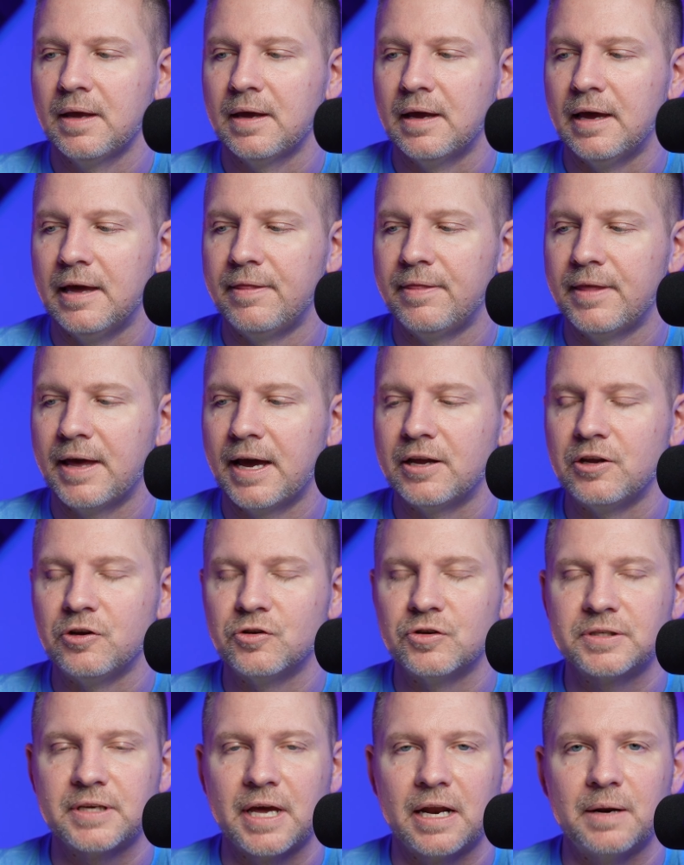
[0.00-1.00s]
And that you
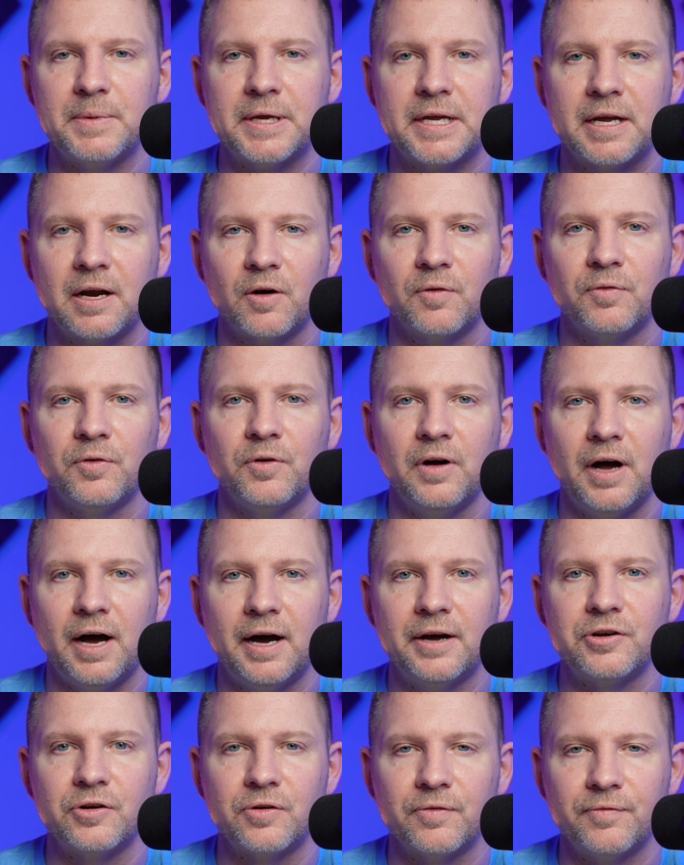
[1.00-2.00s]
just got to be careful
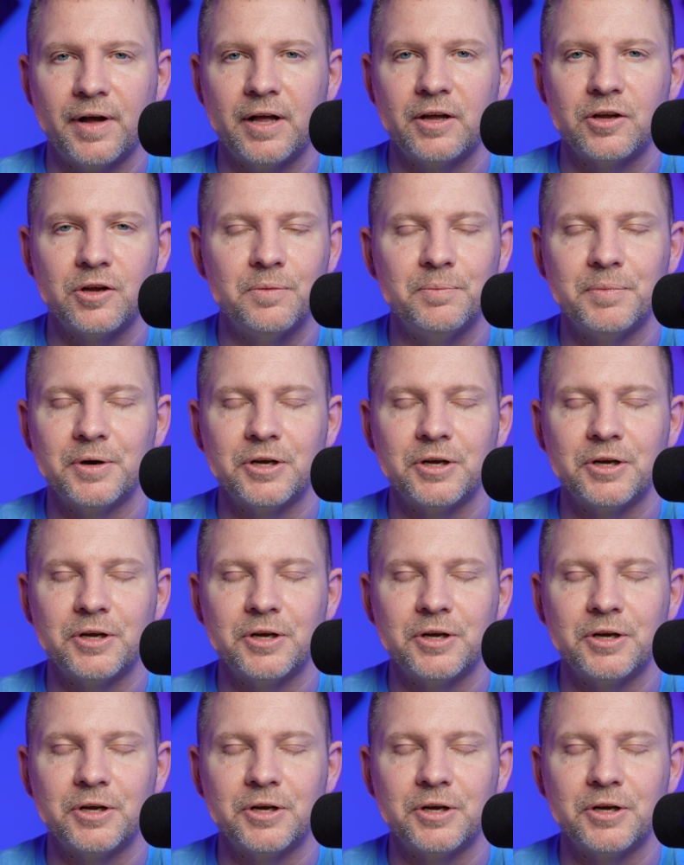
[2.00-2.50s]
on your volume,